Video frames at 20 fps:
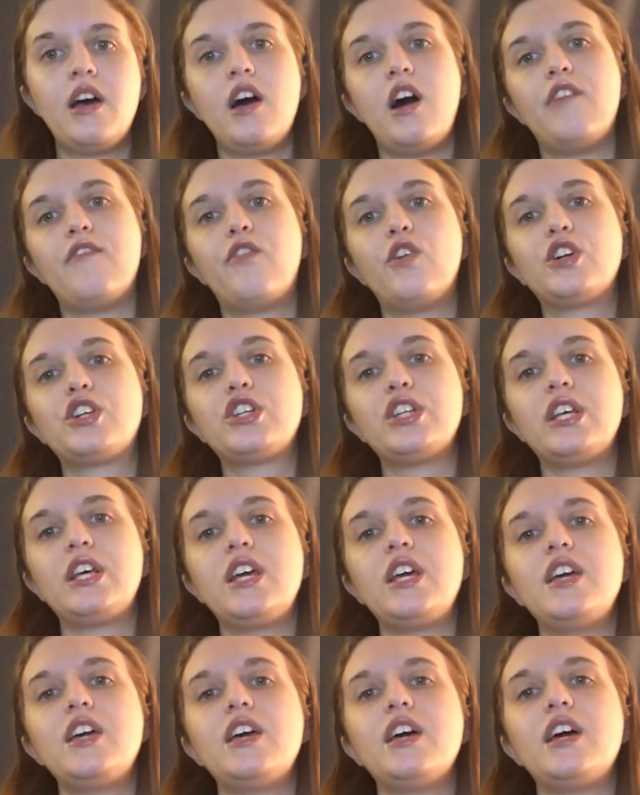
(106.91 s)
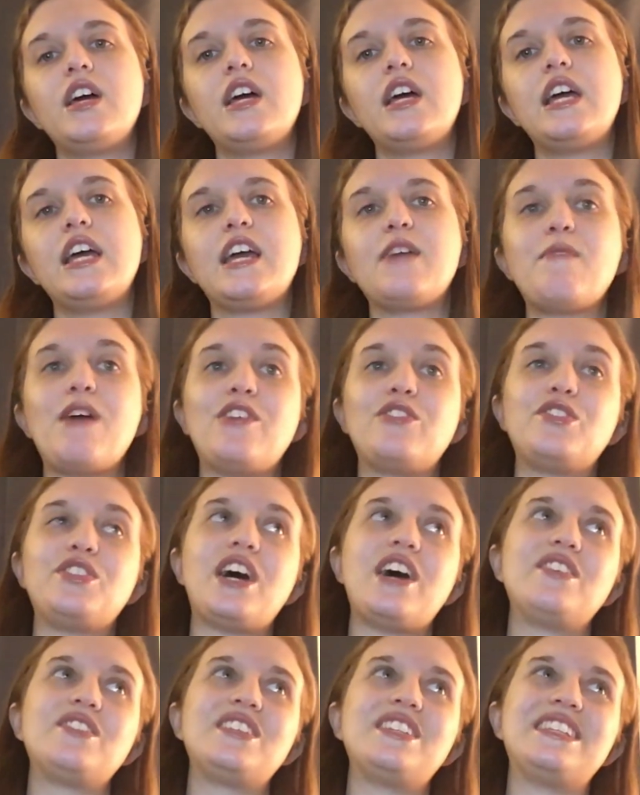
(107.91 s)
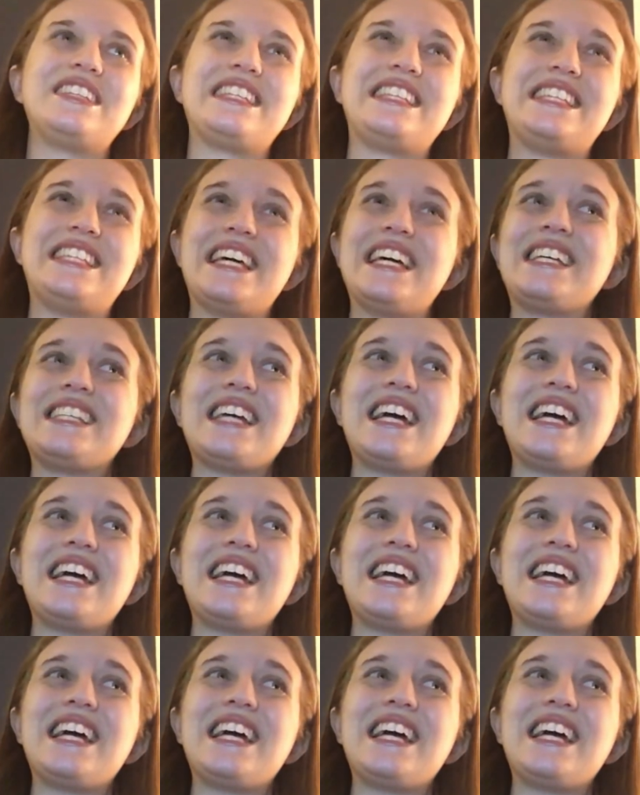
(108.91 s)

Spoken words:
Unfortunately, it came out in 2006,